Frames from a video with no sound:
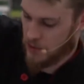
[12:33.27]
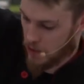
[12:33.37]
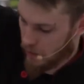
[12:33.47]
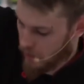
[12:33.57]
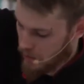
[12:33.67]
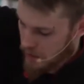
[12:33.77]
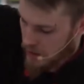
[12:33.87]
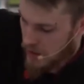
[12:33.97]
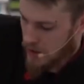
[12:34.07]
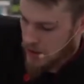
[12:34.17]
So
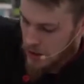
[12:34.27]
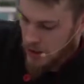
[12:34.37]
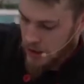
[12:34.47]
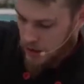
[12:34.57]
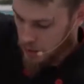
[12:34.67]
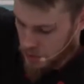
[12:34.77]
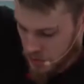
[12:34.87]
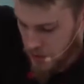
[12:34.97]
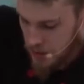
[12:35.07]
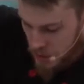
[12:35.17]

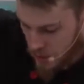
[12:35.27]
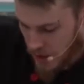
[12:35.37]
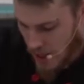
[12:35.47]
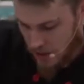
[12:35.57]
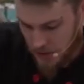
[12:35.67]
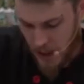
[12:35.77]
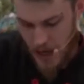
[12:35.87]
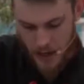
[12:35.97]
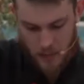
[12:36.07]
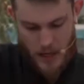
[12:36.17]
usually you shouldn't have to
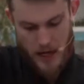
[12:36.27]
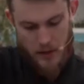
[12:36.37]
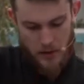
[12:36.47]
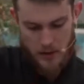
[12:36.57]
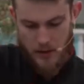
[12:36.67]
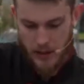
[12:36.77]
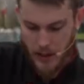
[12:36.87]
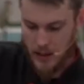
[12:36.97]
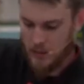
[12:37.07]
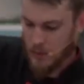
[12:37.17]
add it back onto the
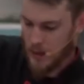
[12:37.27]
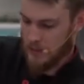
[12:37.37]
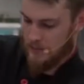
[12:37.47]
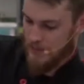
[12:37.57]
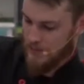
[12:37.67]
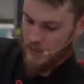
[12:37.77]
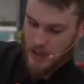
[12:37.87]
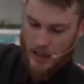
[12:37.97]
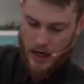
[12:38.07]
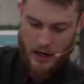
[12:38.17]
heat, but
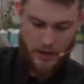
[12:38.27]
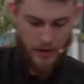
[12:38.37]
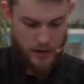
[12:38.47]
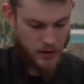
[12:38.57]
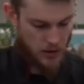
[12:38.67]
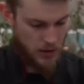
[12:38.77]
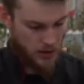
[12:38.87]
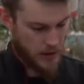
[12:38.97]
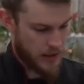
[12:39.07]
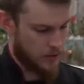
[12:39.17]
I thought I'd show
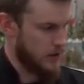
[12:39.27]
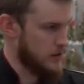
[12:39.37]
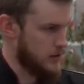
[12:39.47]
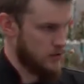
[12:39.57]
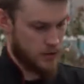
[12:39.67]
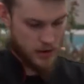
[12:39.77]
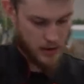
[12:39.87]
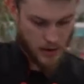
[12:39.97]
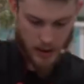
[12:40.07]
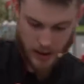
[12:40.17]
you that way too,
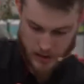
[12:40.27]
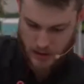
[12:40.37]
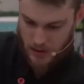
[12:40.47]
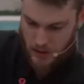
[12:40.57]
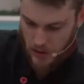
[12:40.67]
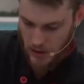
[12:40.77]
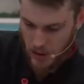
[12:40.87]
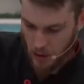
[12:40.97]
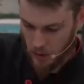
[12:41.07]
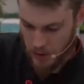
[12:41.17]
just in case you do get
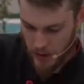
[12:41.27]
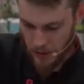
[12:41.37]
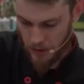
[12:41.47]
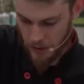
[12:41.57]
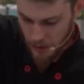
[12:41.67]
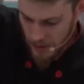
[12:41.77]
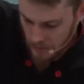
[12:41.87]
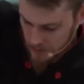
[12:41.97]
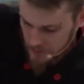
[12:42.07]
cooled down a little bit.